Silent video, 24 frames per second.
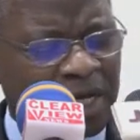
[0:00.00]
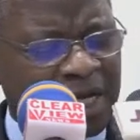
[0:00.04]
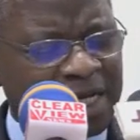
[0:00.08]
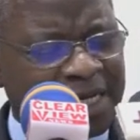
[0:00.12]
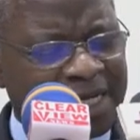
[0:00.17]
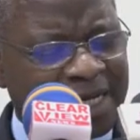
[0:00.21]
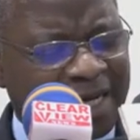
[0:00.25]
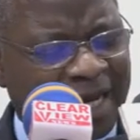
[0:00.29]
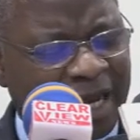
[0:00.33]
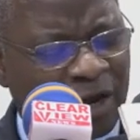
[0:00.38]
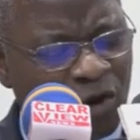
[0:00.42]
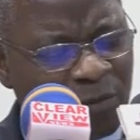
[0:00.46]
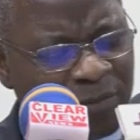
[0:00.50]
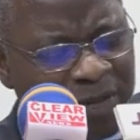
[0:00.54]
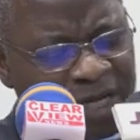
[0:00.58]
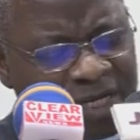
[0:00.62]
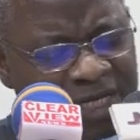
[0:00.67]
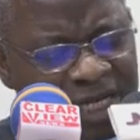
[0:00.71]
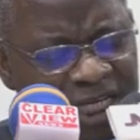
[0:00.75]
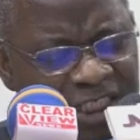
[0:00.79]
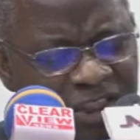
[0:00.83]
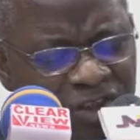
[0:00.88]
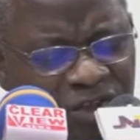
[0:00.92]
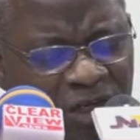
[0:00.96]
The
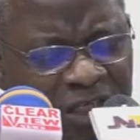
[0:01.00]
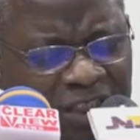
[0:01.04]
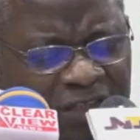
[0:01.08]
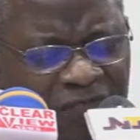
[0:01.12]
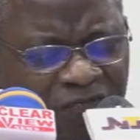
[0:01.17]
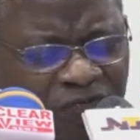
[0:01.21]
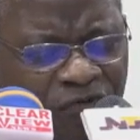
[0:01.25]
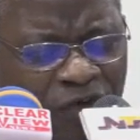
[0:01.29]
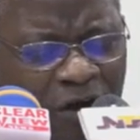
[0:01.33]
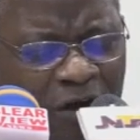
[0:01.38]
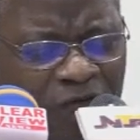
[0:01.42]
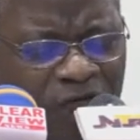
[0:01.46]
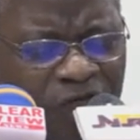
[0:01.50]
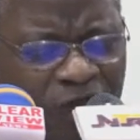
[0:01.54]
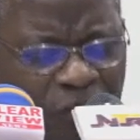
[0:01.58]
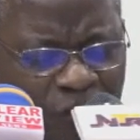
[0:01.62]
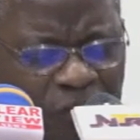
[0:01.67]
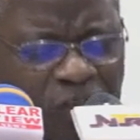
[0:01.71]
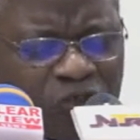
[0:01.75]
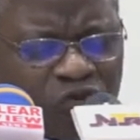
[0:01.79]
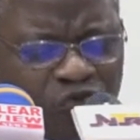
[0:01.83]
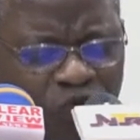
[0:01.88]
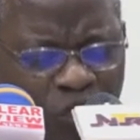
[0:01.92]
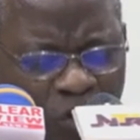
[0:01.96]
recommendations for
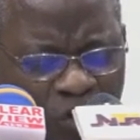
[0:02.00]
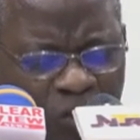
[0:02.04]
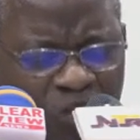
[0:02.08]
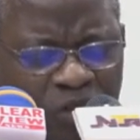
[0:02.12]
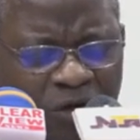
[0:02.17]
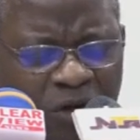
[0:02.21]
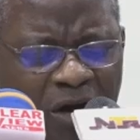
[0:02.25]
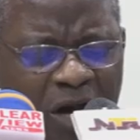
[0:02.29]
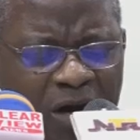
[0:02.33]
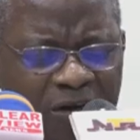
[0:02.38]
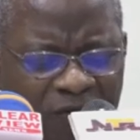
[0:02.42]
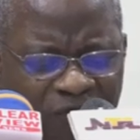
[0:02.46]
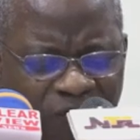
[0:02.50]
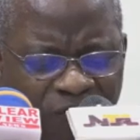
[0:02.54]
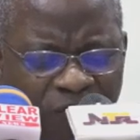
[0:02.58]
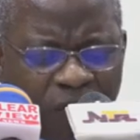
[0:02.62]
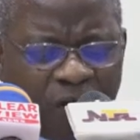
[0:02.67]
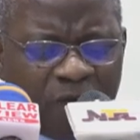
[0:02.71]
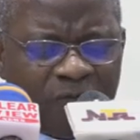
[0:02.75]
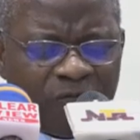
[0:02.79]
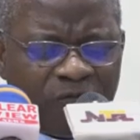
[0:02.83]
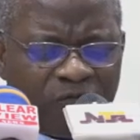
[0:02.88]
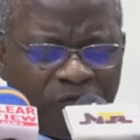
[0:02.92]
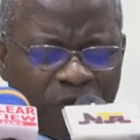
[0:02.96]
structural
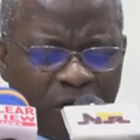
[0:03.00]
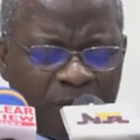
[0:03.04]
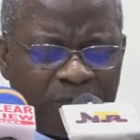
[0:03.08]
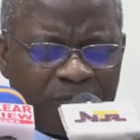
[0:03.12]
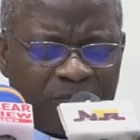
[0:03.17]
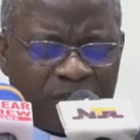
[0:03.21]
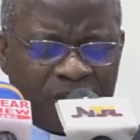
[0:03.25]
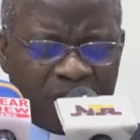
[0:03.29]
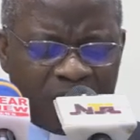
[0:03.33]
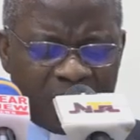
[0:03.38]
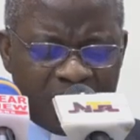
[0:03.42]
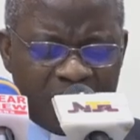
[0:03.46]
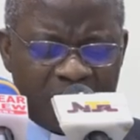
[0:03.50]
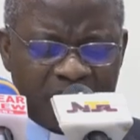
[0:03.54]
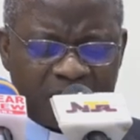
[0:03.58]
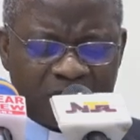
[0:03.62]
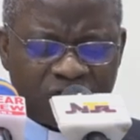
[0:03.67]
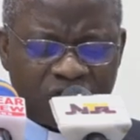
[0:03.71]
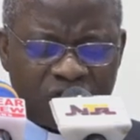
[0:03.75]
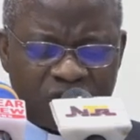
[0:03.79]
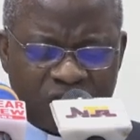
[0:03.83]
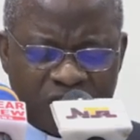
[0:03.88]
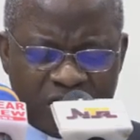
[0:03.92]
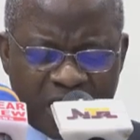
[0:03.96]
reform from
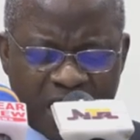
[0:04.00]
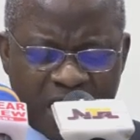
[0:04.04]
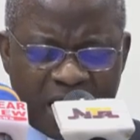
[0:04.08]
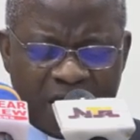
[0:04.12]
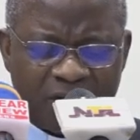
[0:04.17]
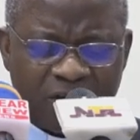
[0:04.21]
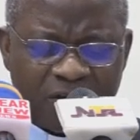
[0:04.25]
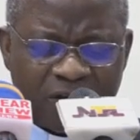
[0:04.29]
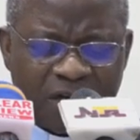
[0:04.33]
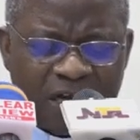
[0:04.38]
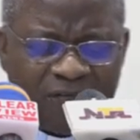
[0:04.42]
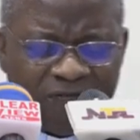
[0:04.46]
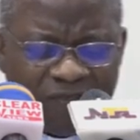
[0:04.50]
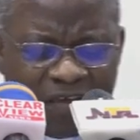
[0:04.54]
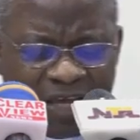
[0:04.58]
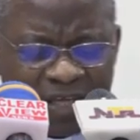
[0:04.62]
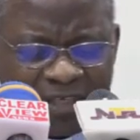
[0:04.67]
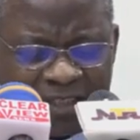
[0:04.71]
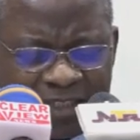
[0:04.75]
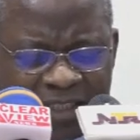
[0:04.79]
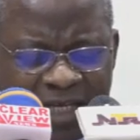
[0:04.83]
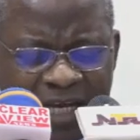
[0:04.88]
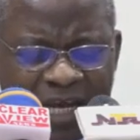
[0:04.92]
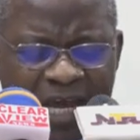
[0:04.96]
these dialogue
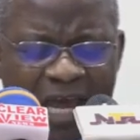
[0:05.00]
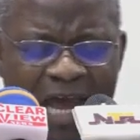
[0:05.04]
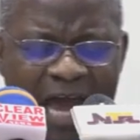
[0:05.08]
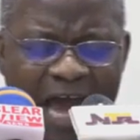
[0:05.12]
events